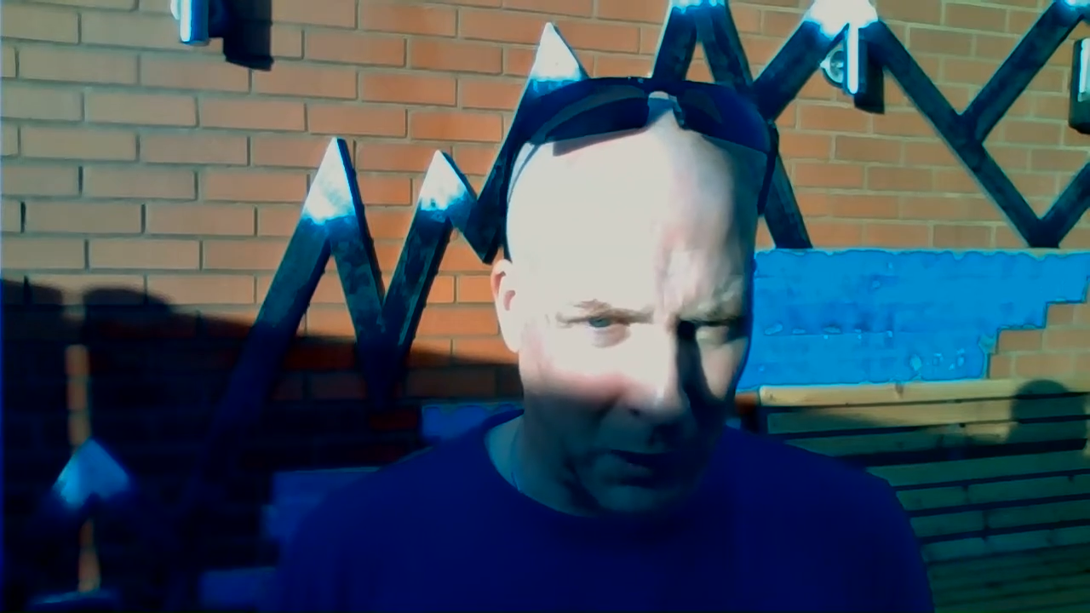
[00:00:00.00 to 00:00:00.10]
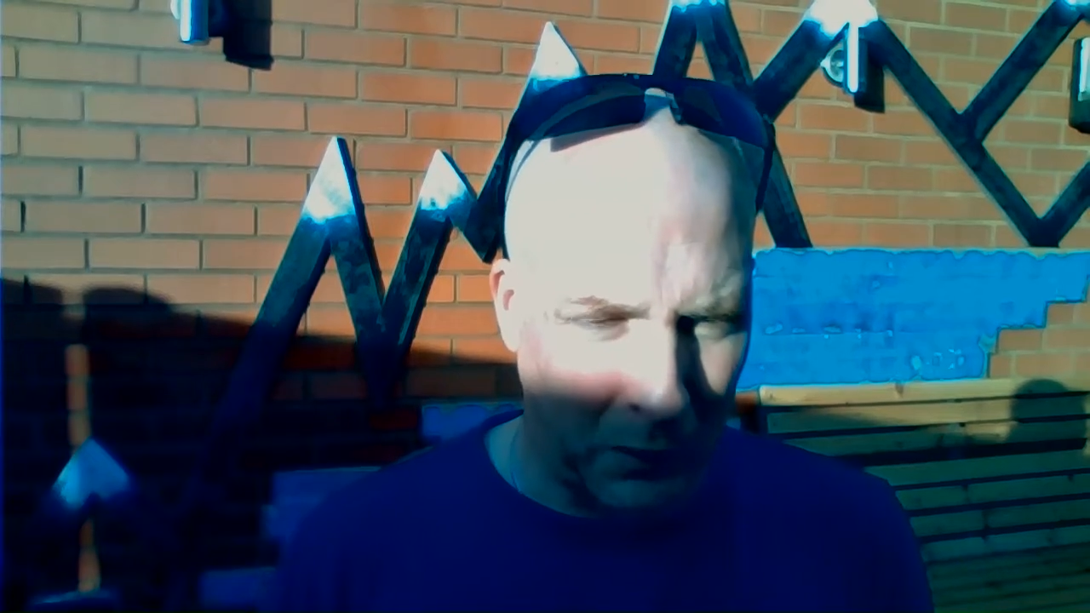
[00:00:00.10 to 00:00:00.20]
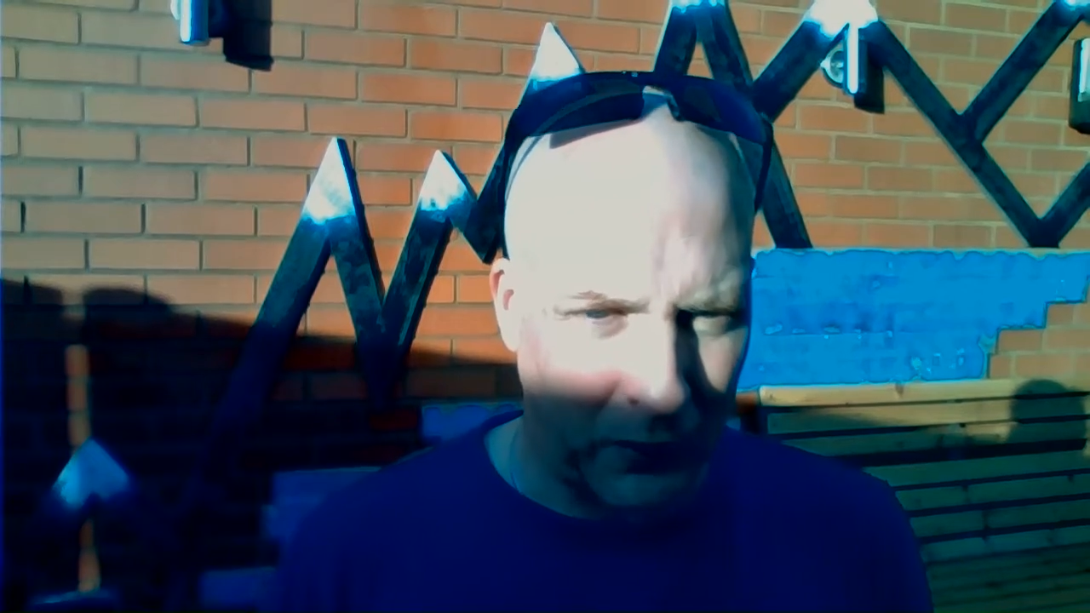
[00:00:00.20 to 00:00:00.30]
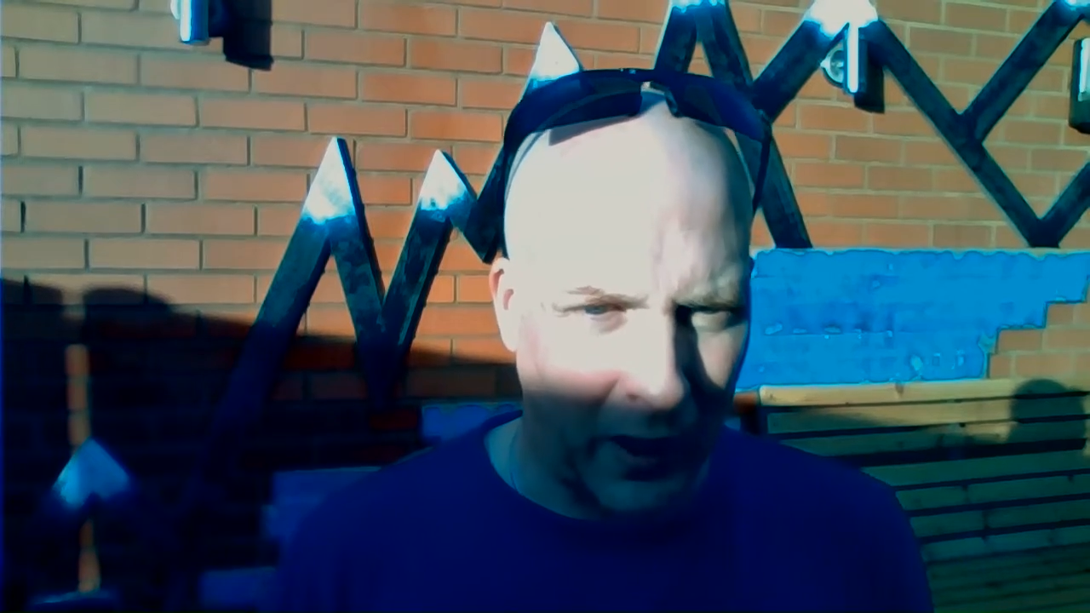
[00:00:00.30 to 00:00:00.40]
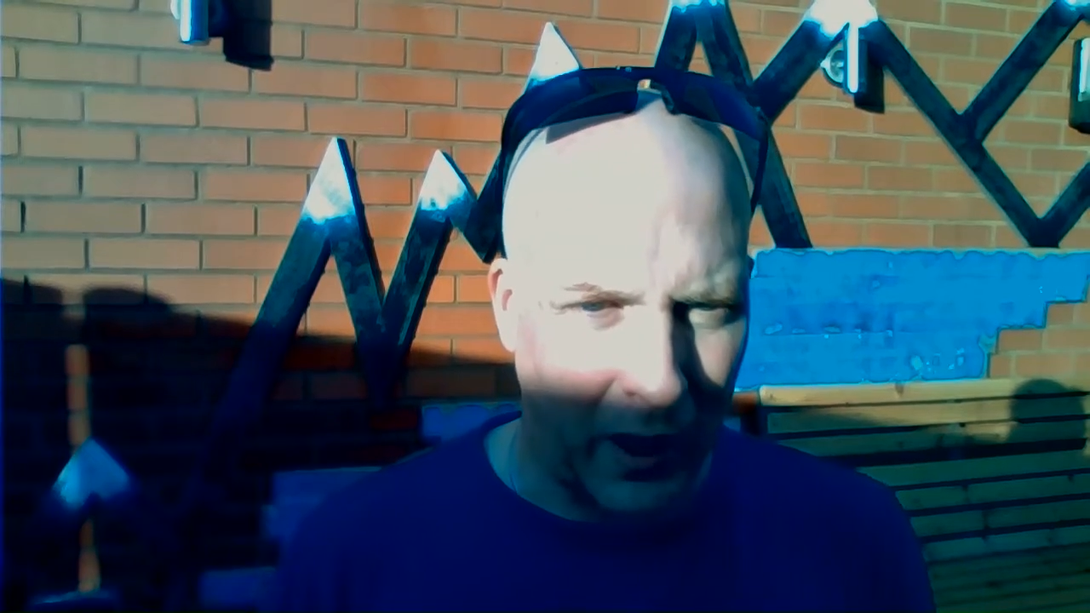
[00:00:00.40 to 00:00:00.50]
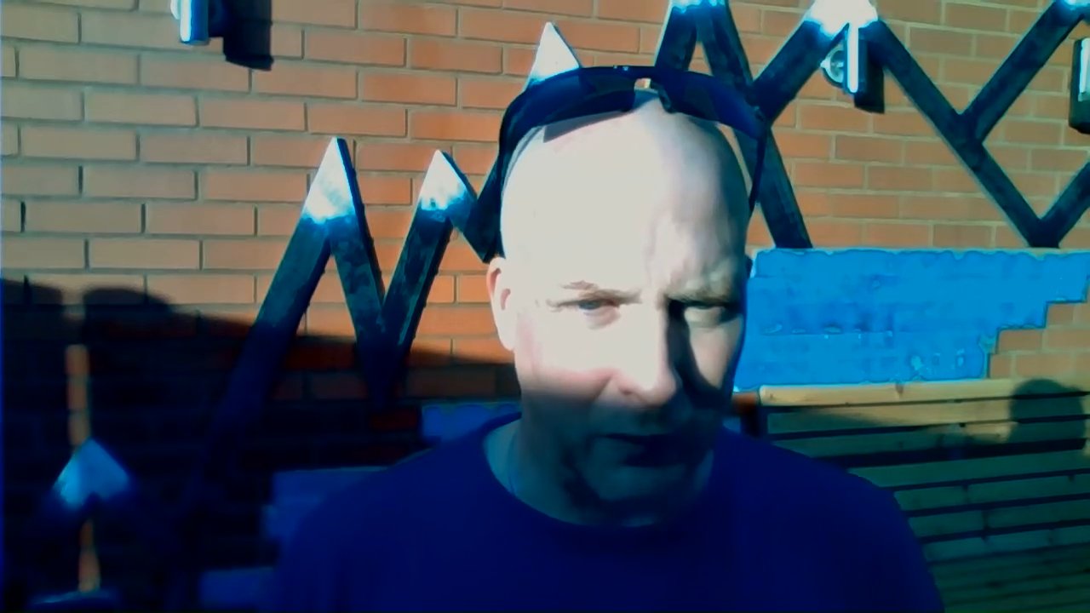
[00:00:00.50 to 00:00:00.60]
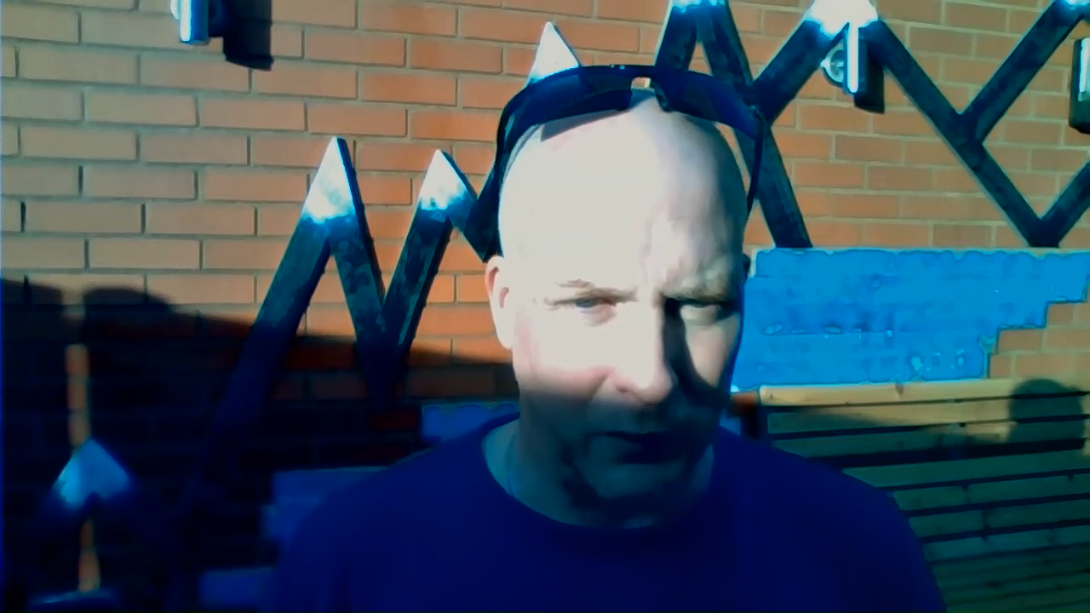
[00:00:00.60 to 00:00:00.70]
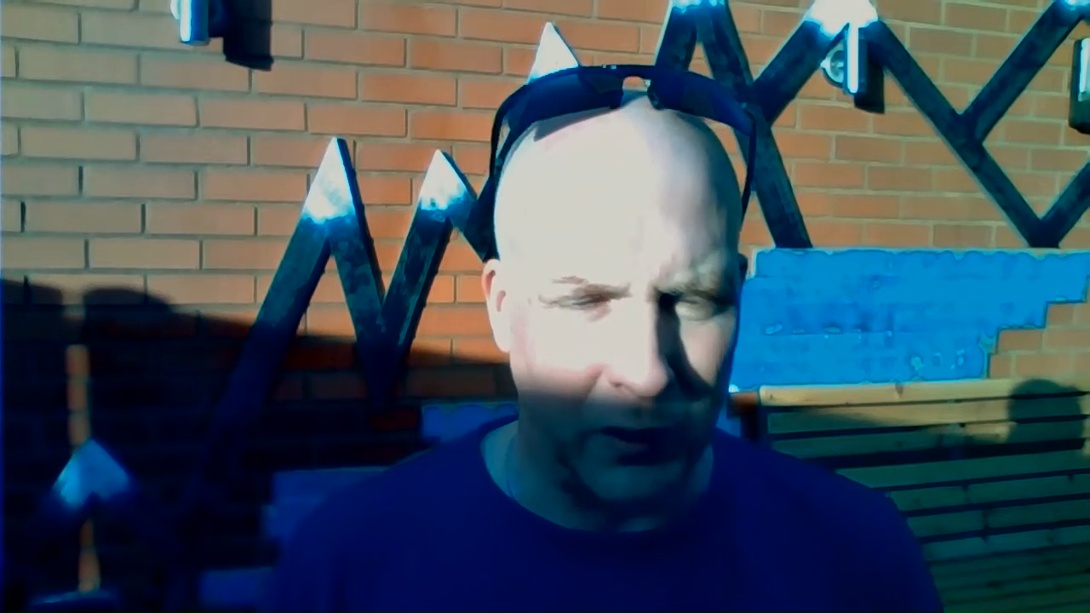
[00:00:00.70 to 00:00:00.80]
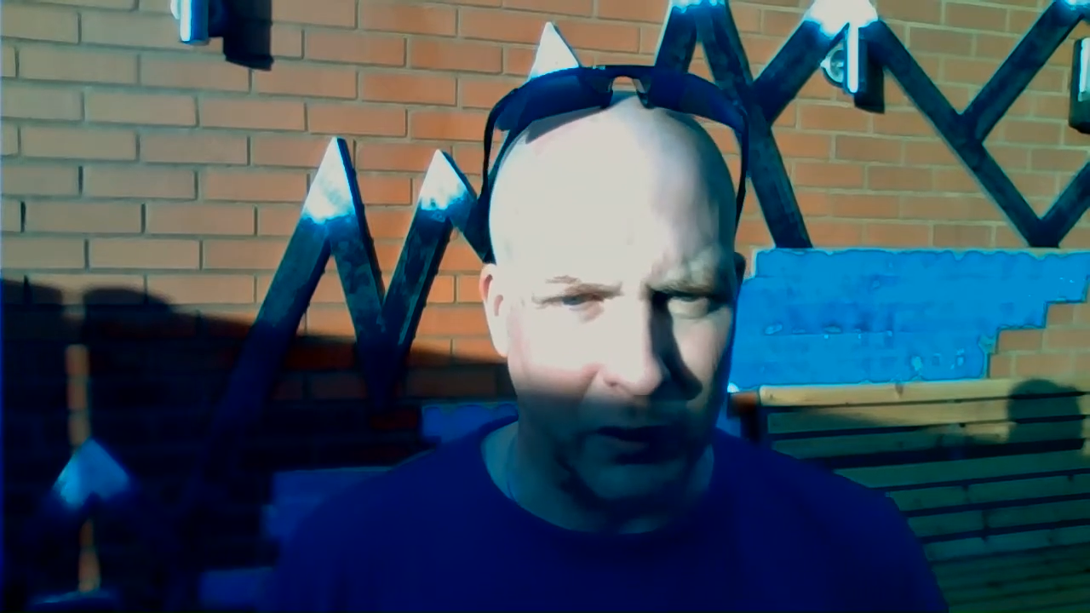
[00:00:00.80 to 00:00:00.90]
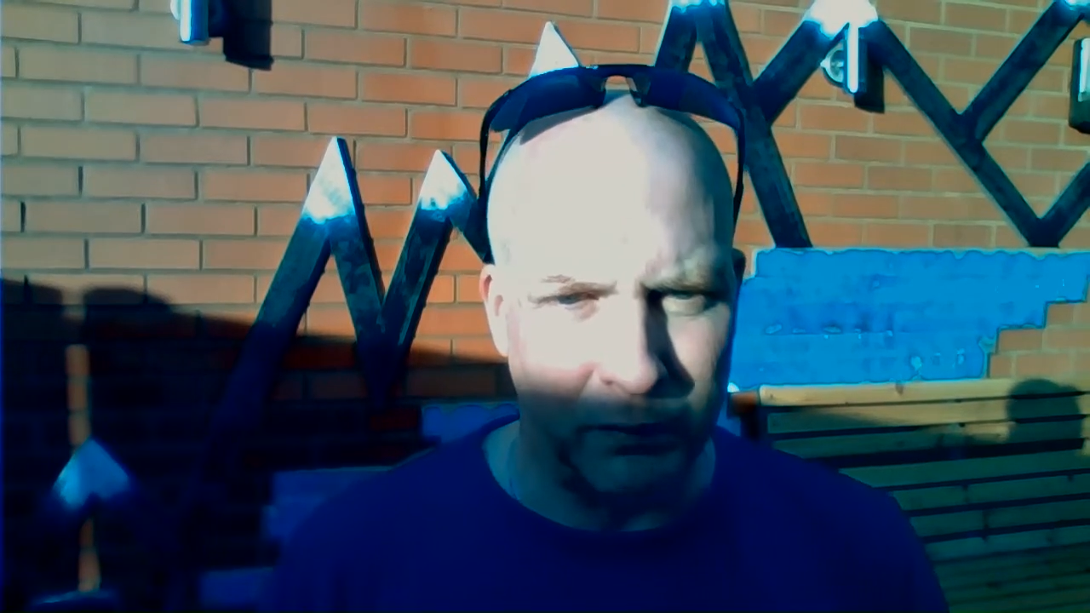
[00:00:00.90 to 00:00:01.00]
if you
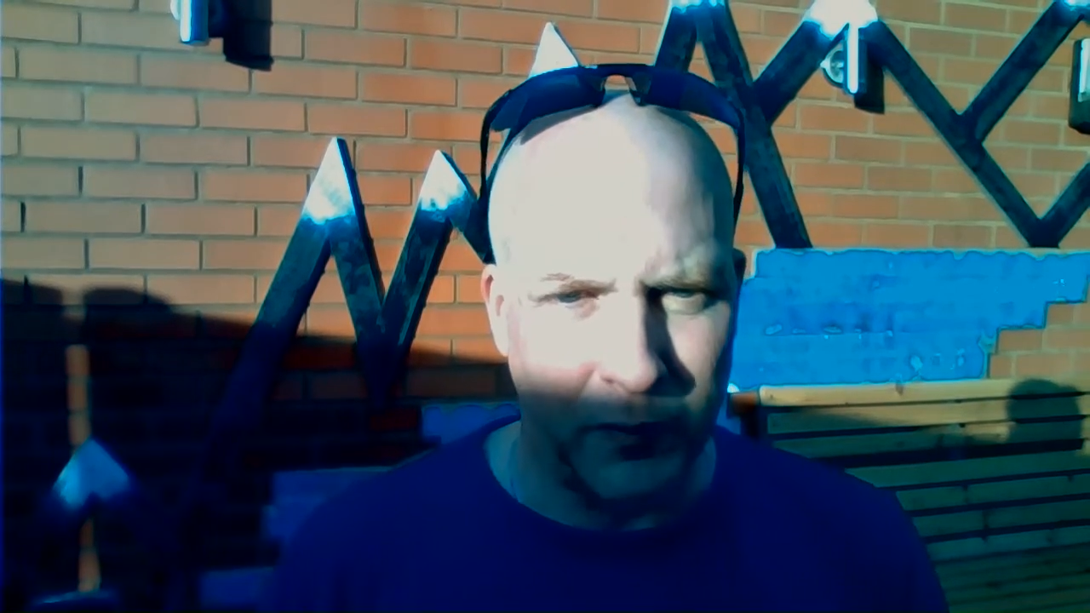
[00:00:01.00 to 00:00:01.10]
haven't,